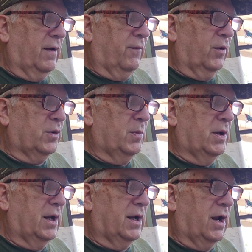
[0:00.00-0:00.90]
that first
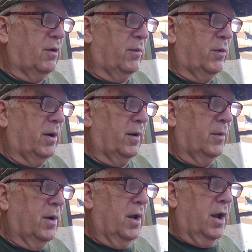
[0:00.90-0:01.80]
midnight hour of prayer,
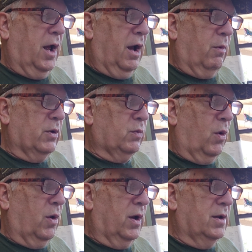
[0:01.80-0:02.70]
I was
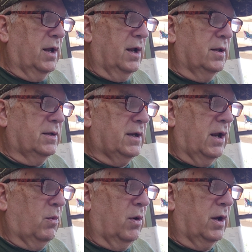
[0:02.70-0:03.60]
walking down the
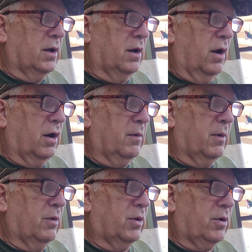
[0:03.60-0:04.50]
sidewalk in an
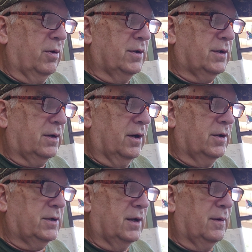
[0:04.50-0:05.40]
argument with
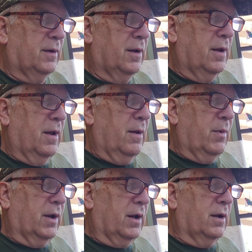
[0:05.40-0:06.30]
Kirsten
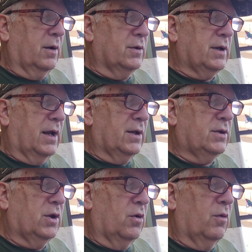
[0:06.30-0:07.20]
because I
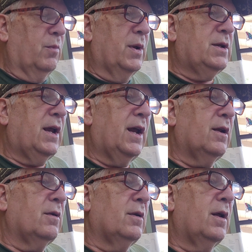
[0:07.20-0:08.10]
so
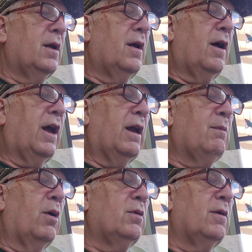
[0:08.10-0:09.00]
mishandled a
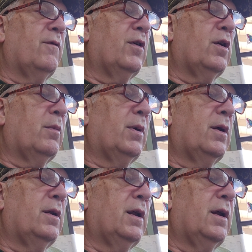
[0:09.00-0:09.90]

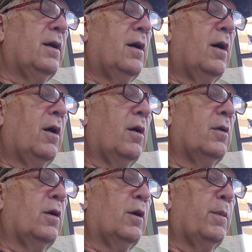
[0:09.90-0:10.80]
vulnerability
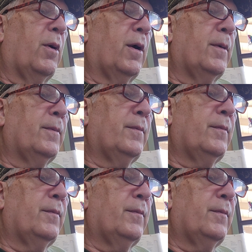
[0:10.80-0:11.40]
on her part.